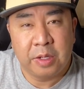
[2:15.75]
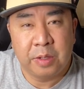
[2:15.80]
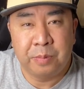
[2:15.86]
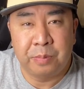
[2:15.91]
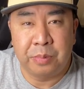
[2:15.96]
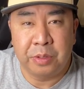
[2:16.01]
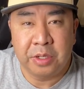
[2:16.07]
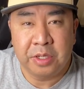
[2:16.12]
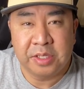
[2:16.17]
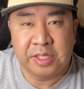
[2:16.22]

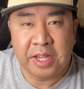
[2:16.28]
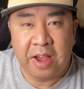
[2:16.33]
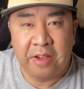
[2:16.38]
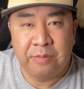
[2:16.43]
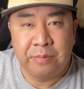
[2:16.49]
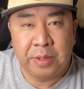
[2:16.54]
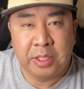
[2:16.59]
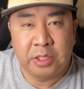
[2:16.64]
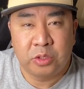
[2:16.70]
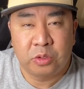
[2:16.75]
books I've
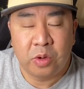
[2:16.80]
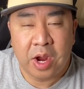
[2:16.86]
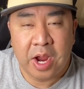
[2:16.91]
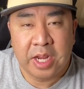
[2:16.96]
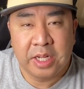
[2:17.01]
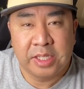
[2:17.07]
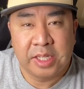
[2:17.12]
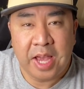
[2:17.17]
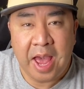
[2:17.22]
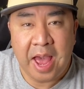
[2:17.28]
been
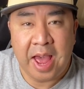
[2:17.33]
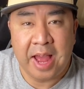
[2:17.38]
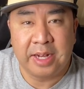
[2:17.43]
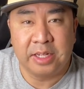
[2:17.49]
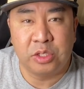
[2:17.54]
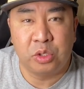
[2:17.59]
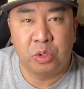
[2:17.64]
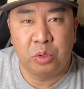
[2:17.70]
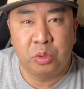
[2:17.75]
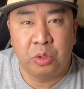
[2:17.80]
trying to
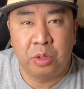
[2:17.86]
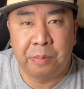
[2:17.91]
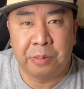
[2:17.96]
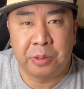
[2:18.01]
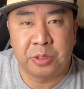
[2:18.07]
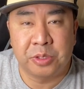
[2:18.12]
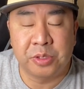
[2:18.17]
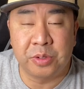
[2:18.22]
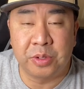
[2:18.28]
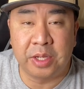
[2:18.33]
add to the
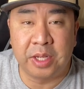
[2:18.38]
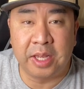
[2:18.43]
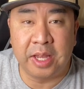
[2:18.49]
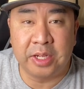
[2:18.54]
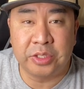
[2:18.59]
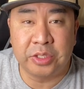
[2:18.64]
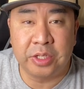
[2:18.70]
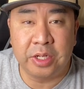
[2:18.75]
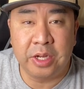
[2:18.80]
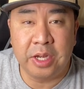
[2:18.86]
personal
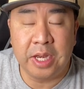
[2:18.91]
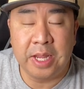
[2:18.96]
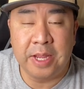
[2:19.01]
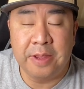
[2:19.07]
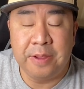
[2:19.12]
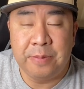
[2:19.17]
collection.